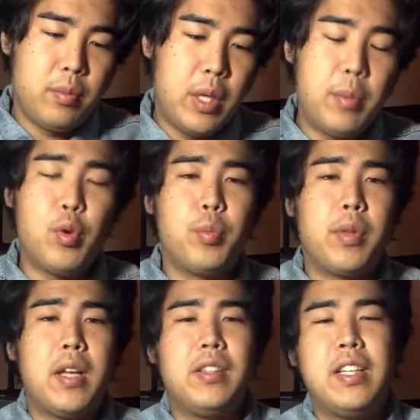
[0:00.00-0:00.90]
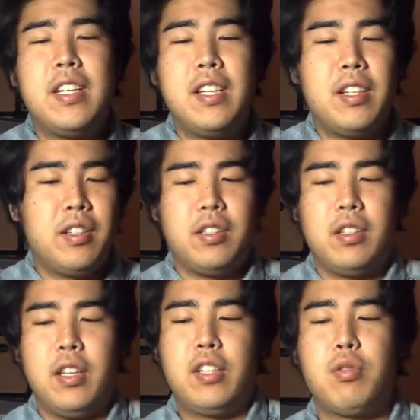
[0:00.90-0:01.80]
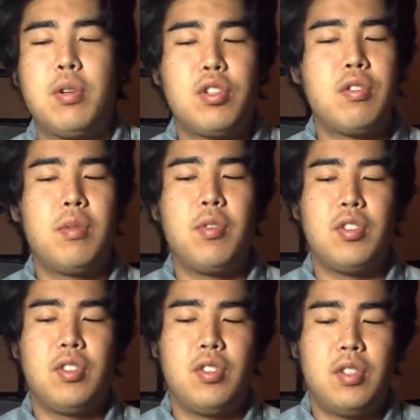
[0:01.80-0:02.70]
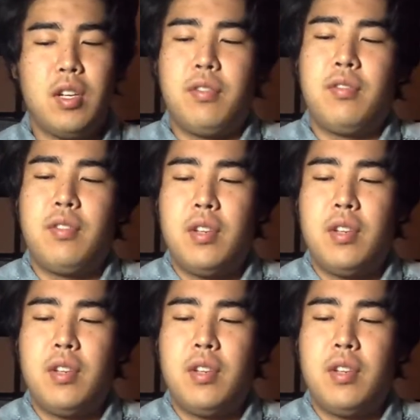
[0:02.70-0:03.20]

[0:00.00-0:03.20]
people who play League, like Twitch streamers and stuff,